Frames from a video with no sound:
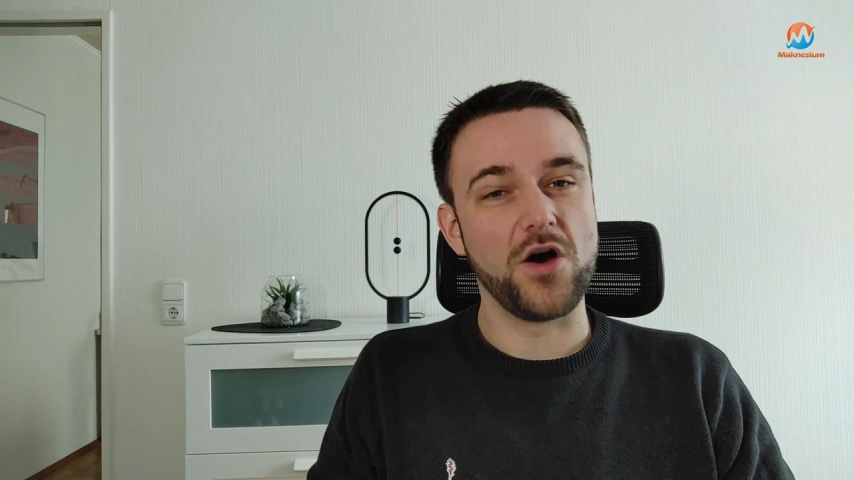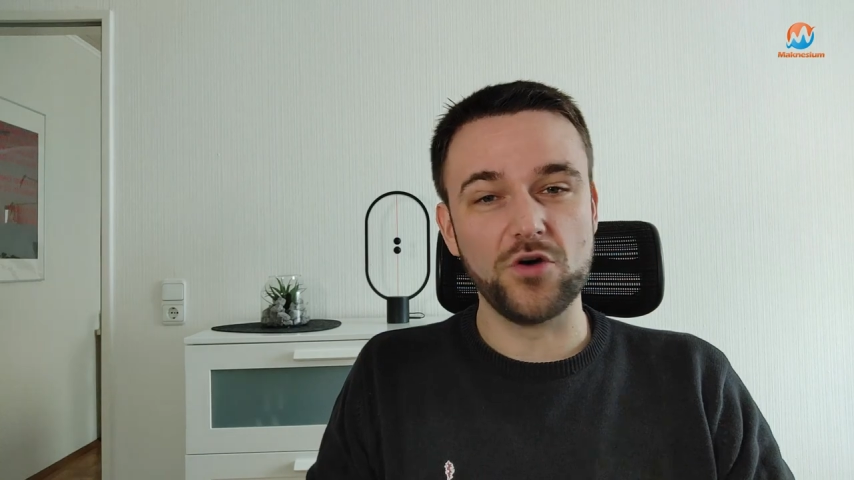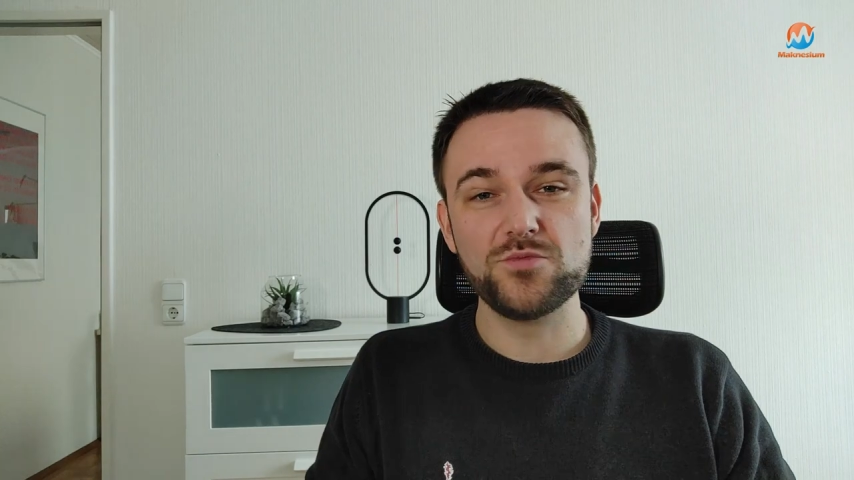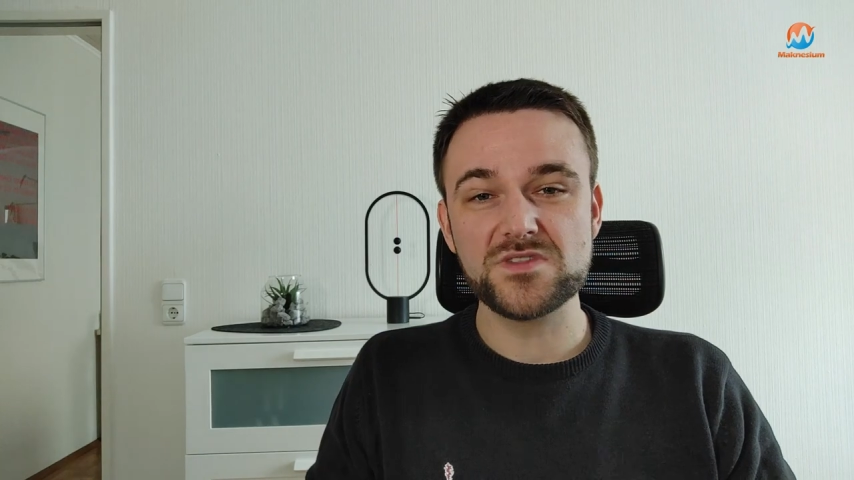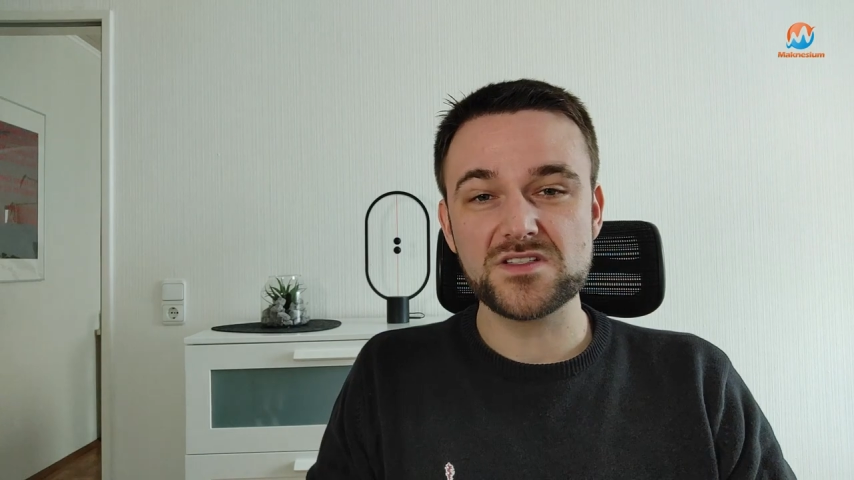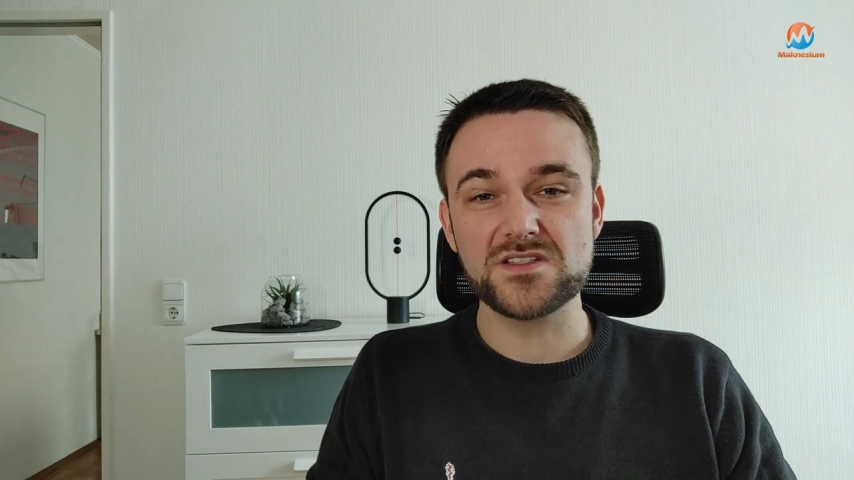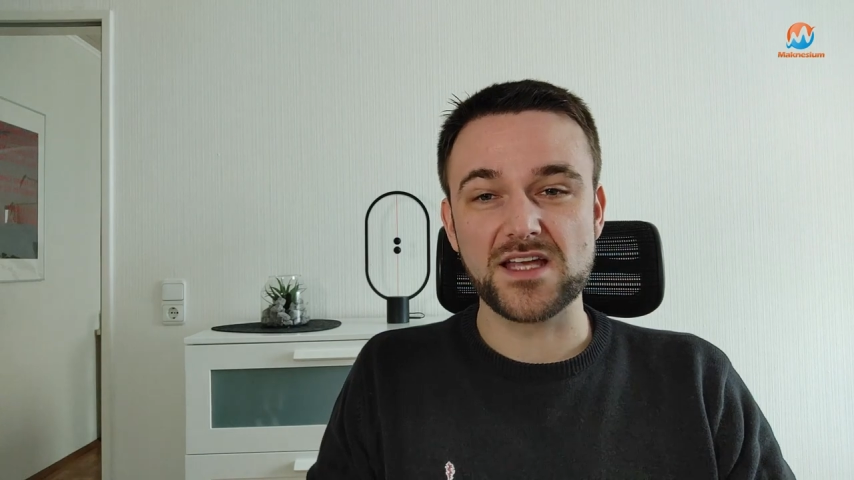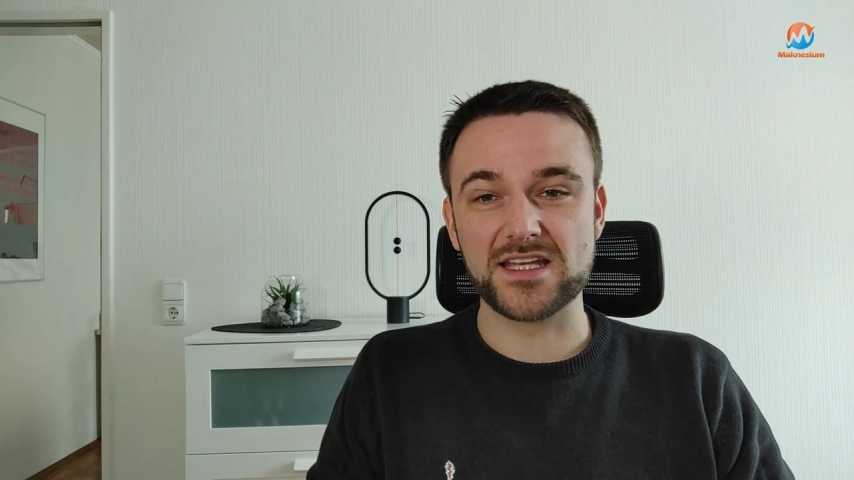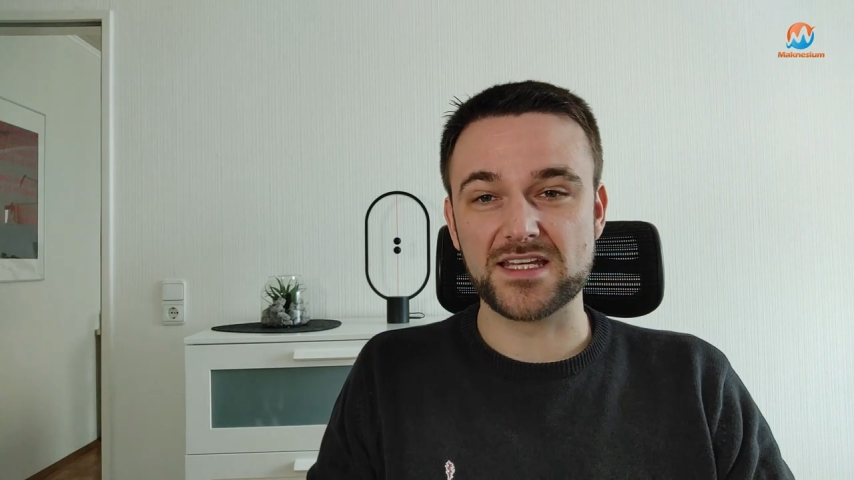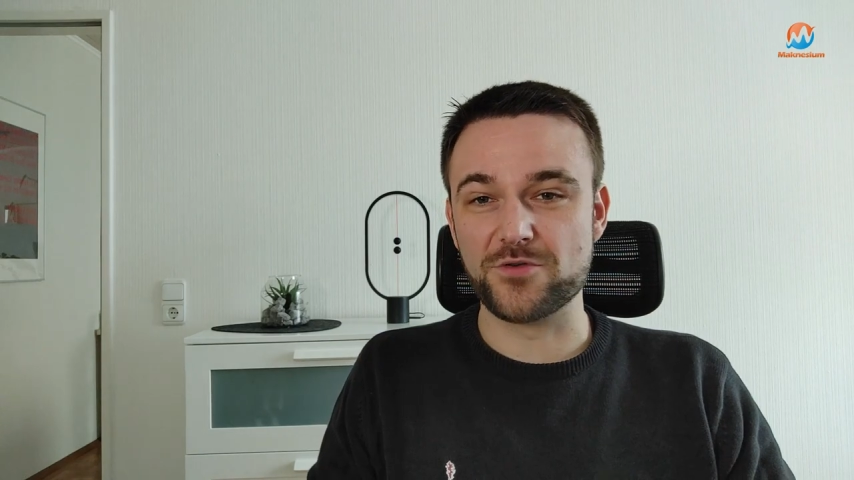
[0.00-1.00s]
homes,
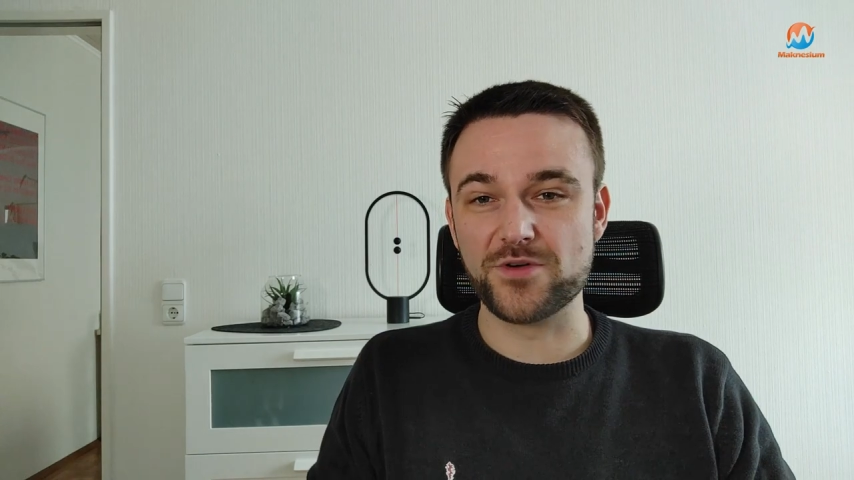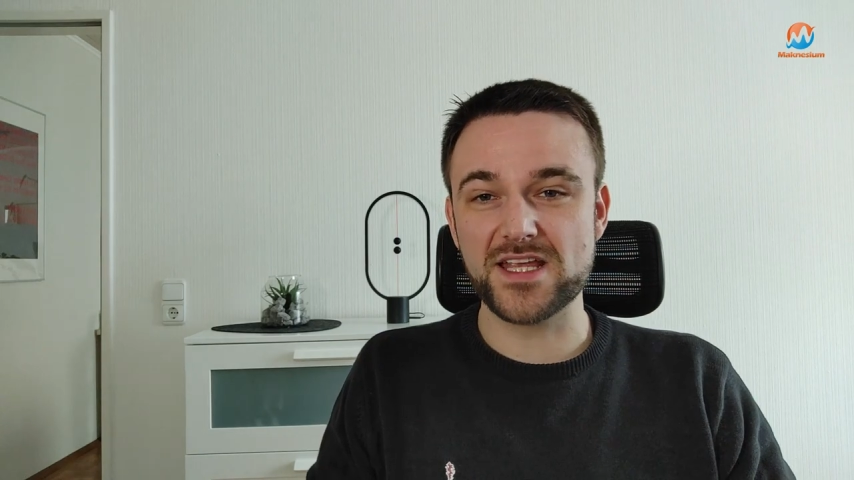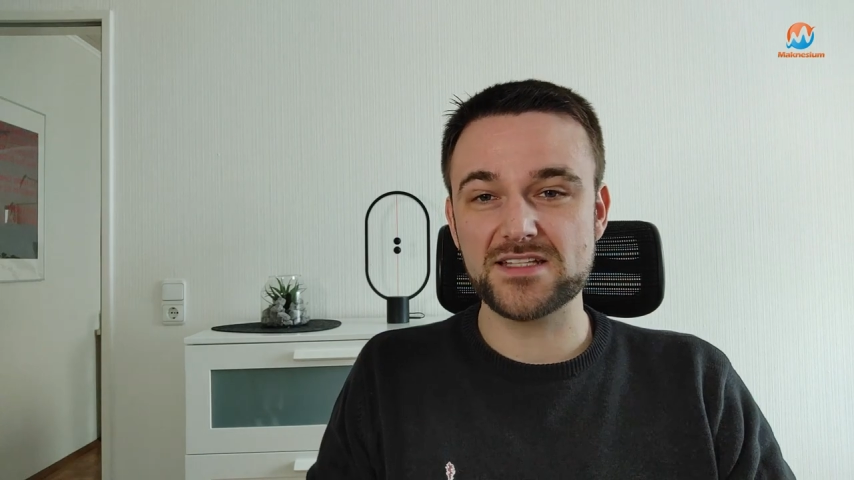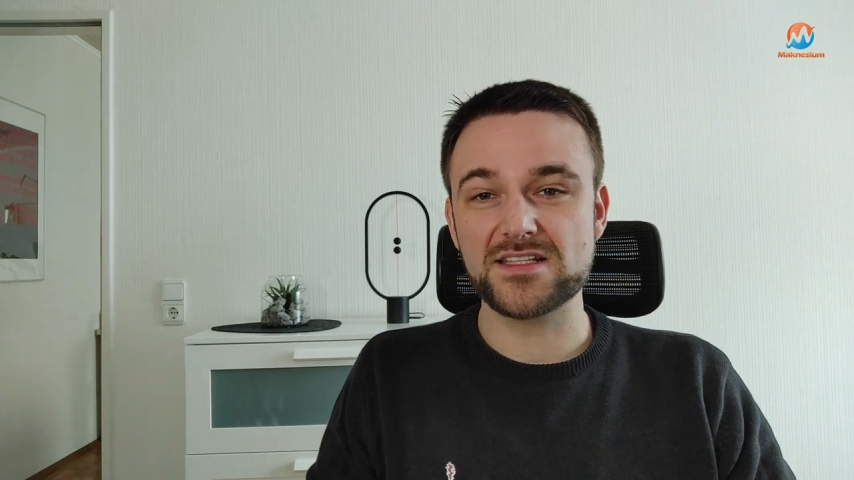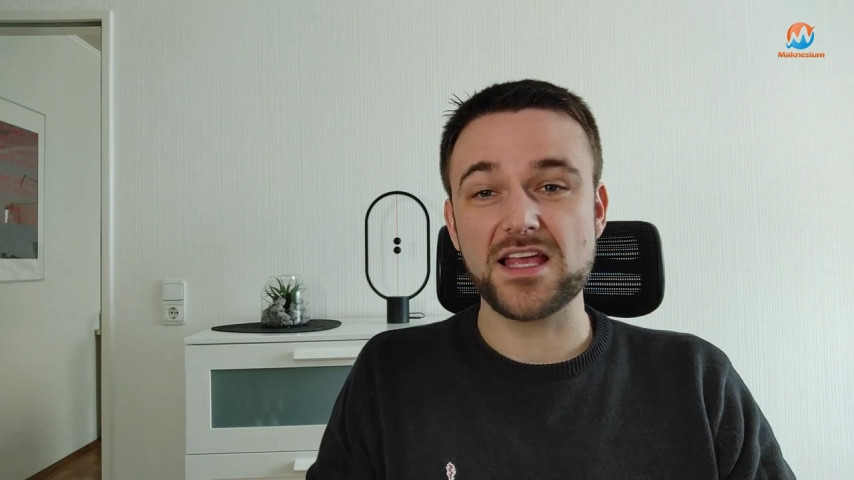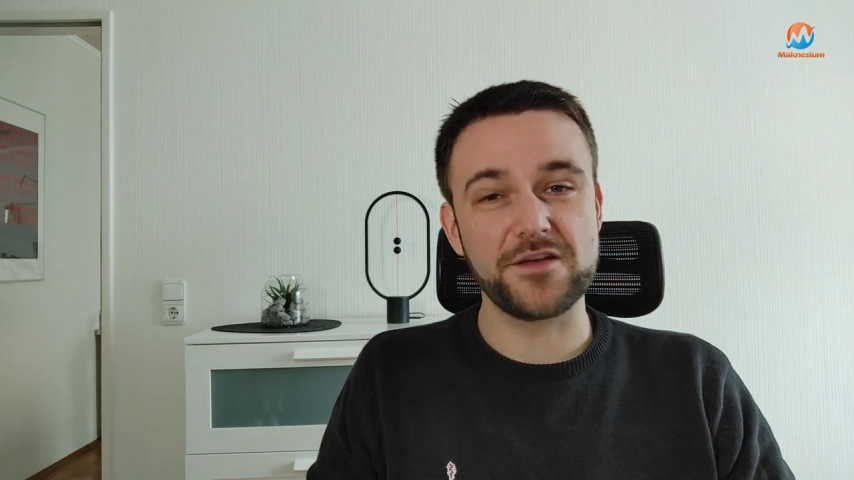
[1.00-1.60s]
and careers